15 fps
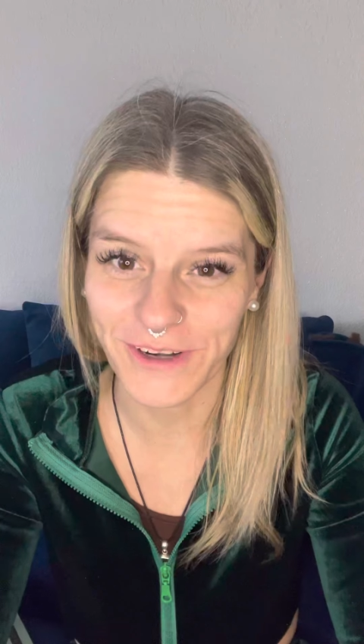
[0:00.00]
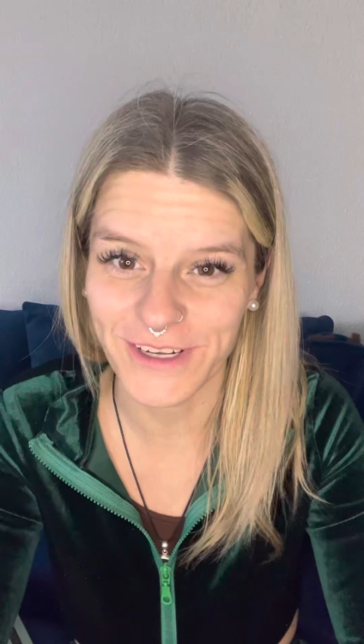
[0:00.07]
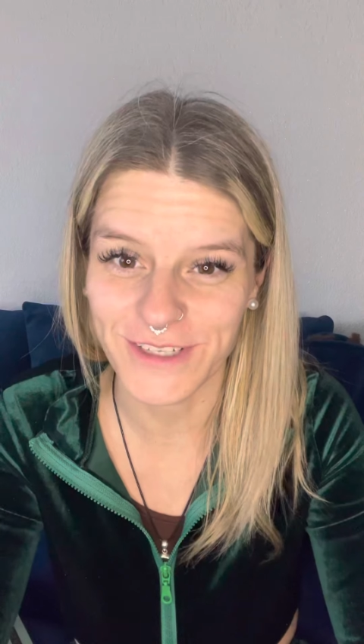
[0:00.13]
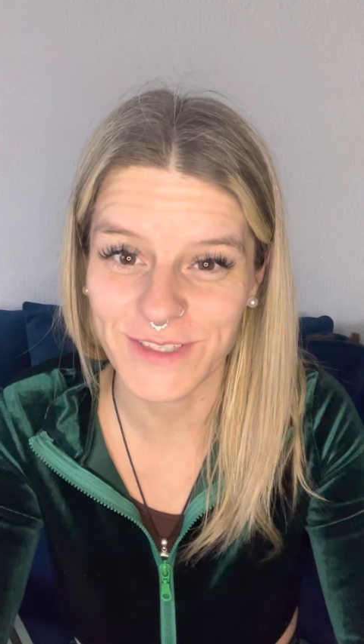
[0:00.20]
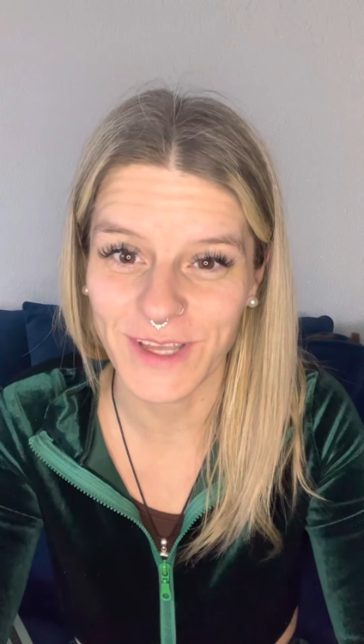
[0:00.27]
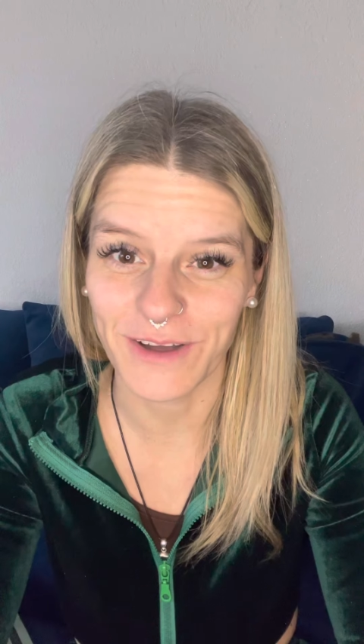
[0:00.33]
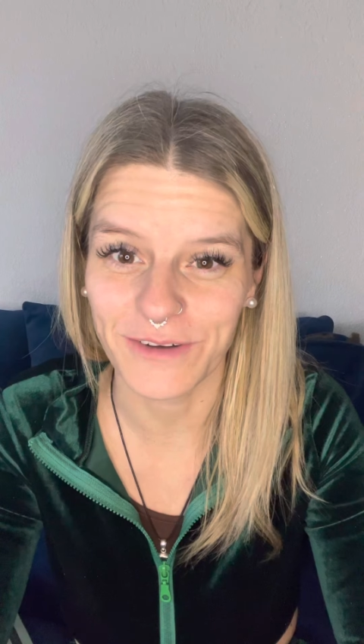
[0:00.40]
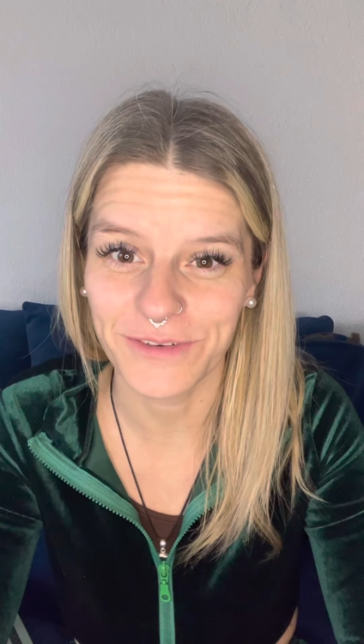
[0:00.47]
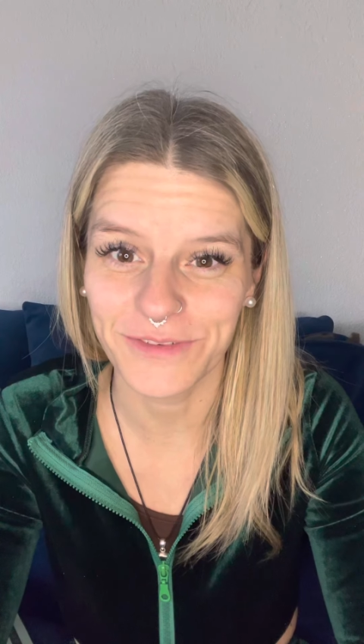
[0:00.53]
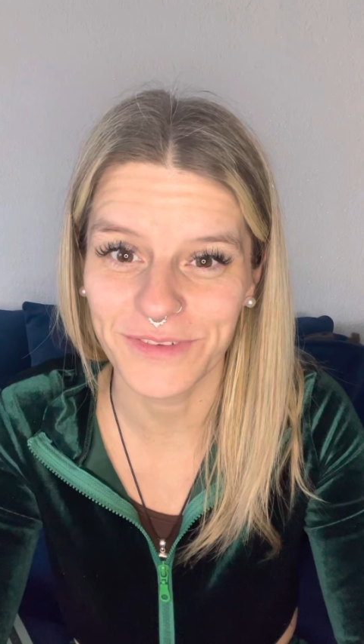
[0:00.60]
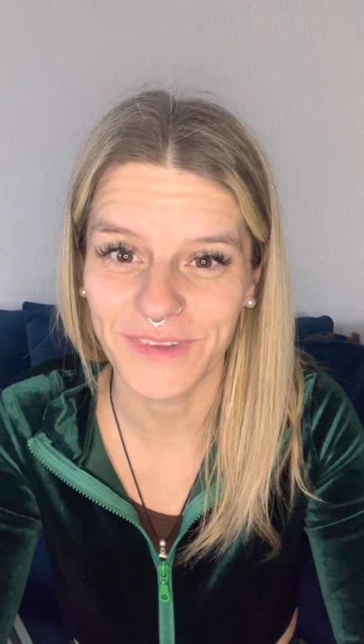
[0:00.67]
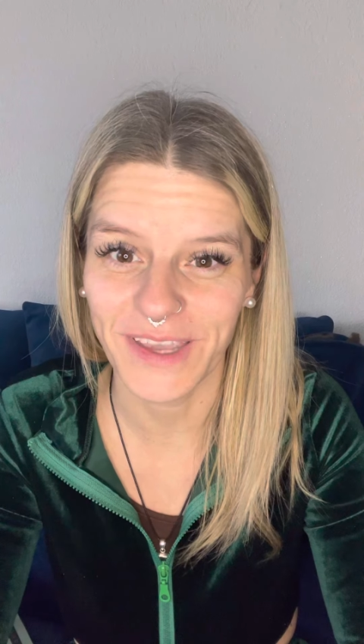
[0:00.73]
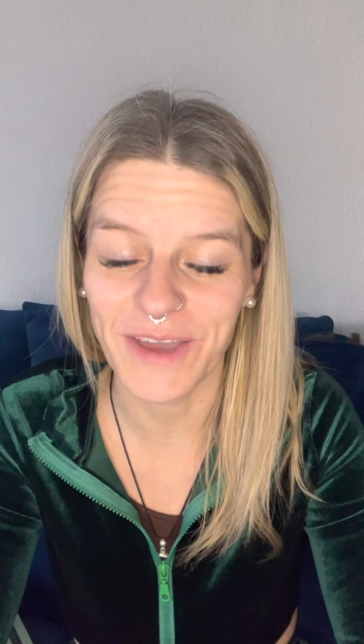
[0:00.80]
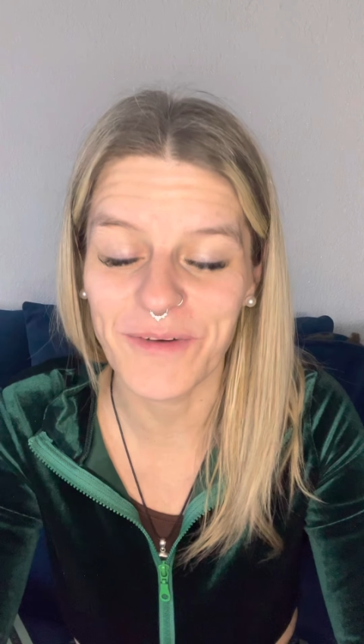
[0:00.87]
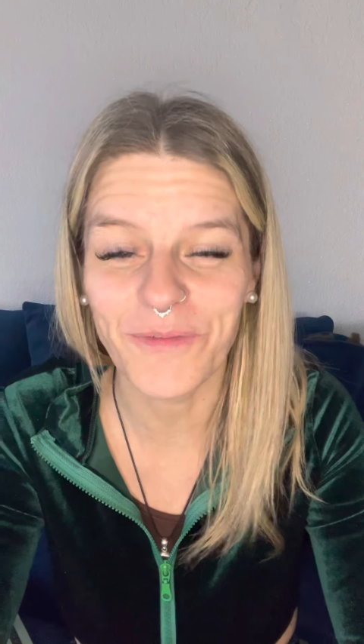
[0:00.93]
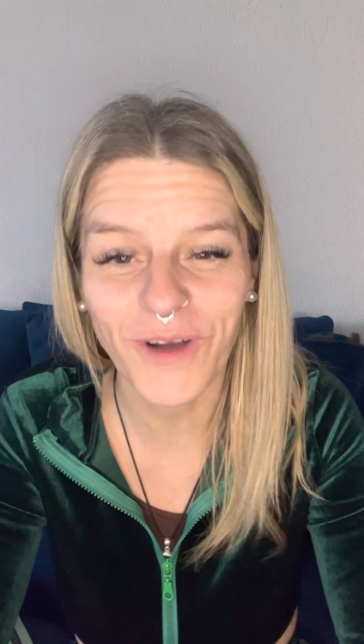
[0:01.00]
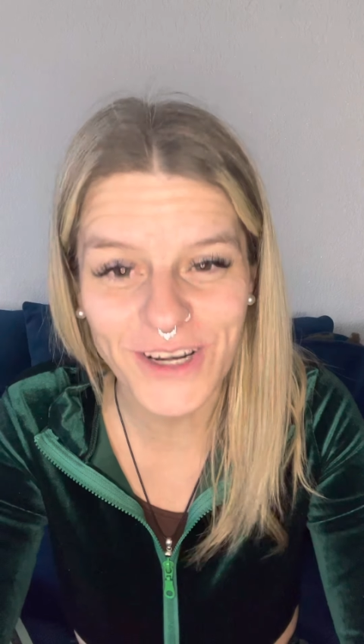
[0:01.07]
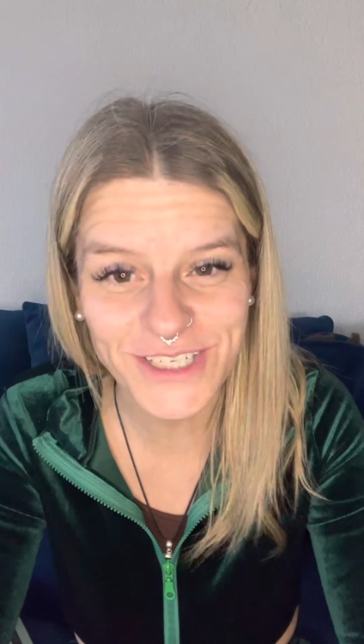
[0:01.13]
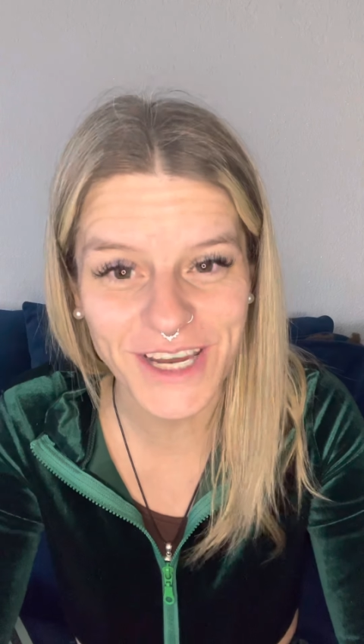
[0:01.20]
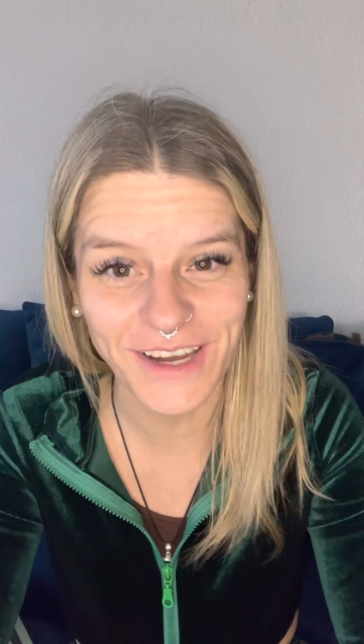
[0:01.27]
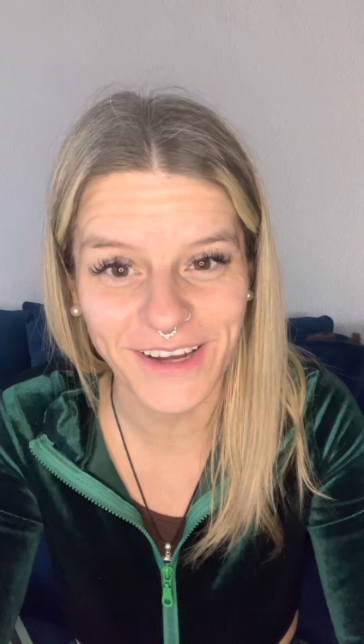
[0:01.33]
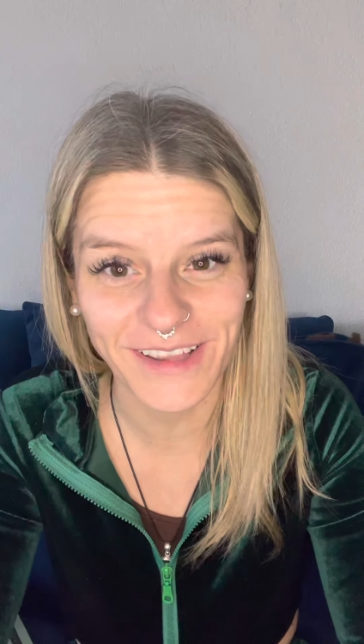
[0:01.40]
yourself and
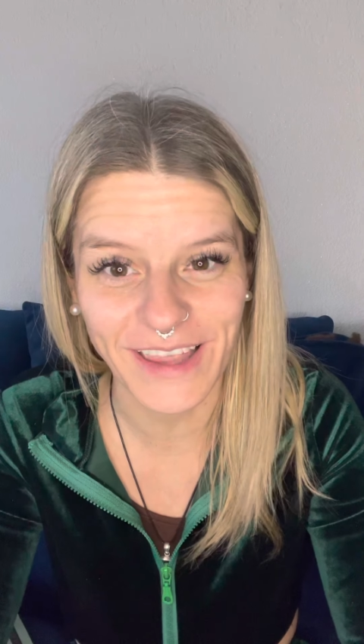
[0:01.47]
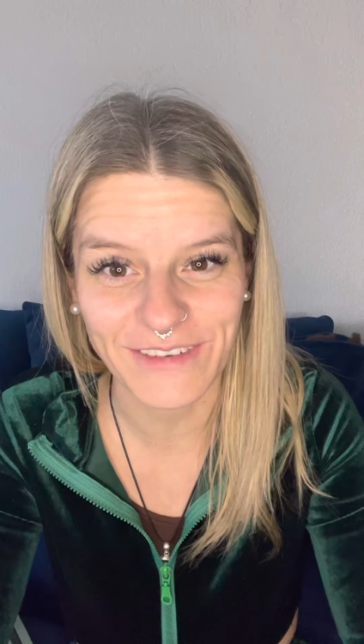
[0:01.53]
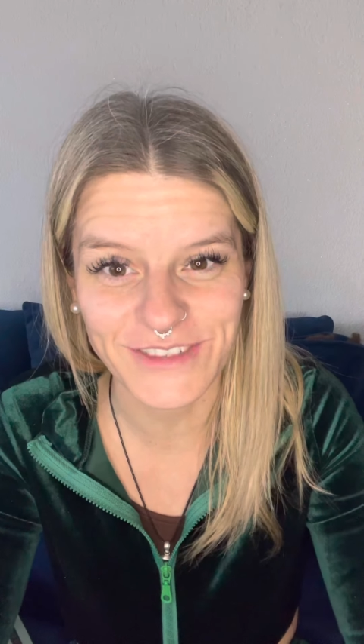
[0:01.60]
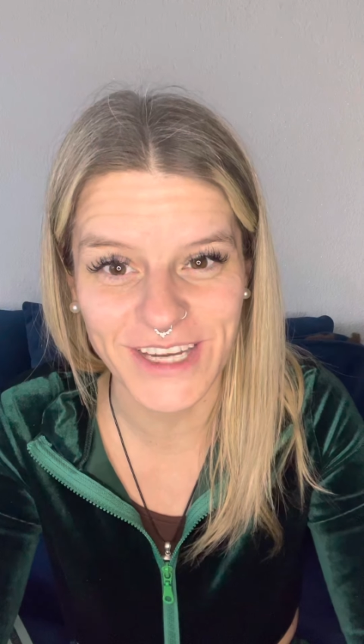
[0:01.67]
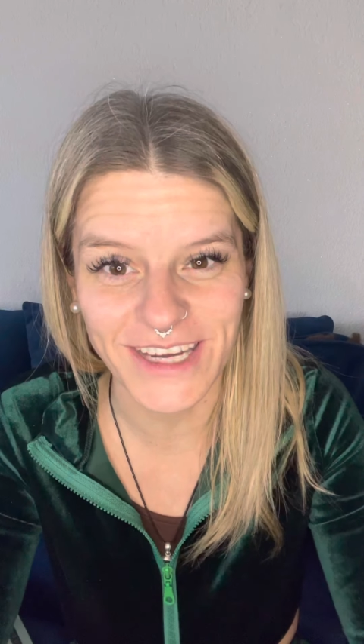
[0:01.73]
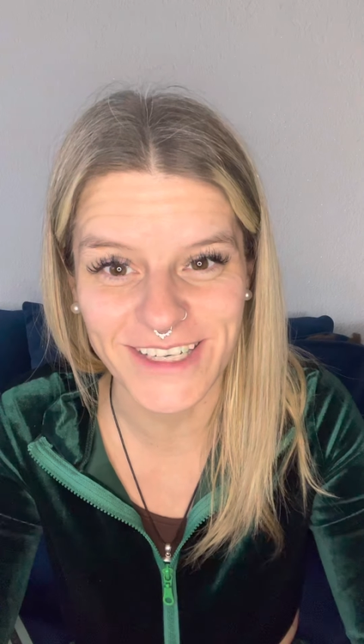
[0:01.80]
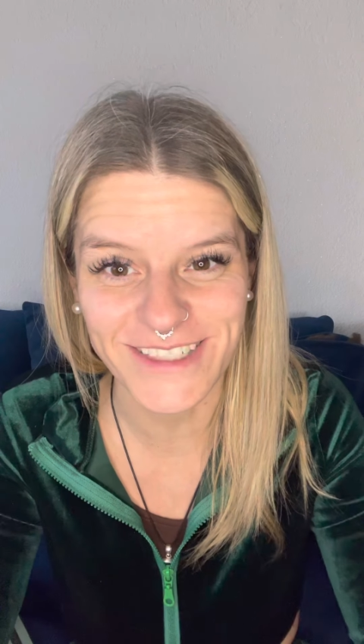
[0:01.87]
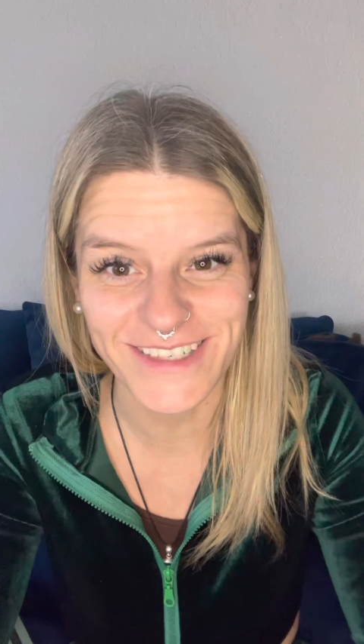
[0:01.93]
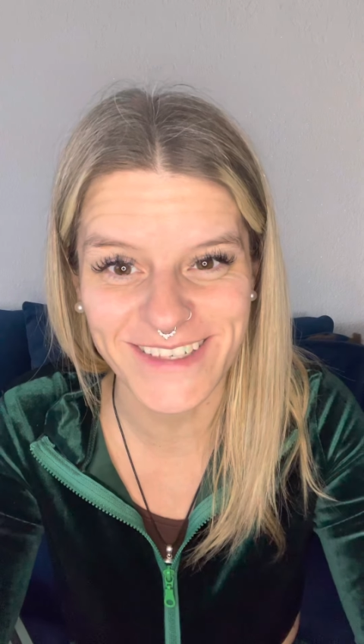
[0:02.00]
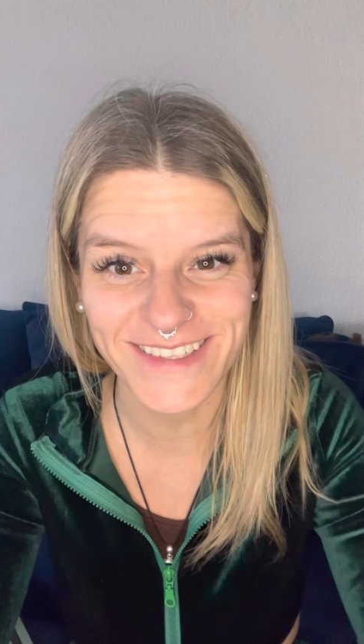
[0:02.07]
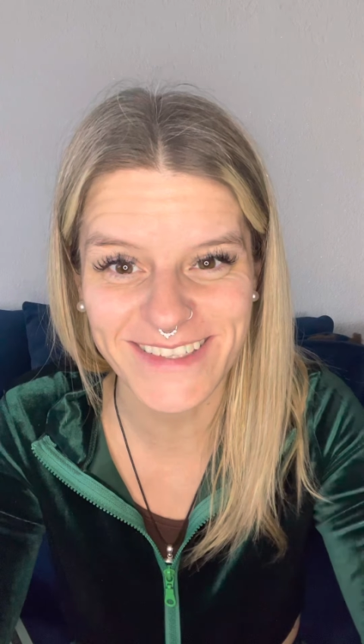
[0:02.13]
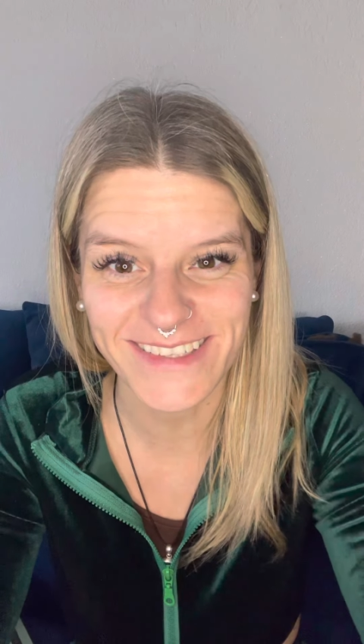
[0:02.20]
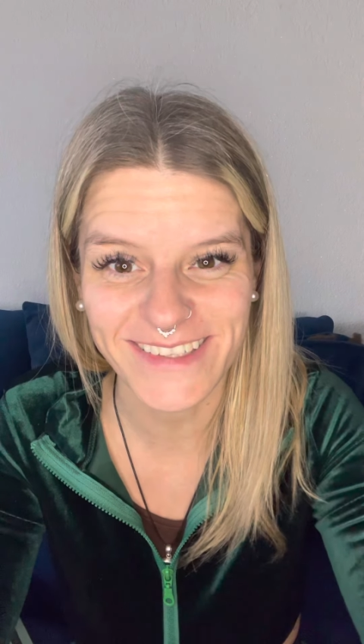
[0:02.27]
watch how your life changes.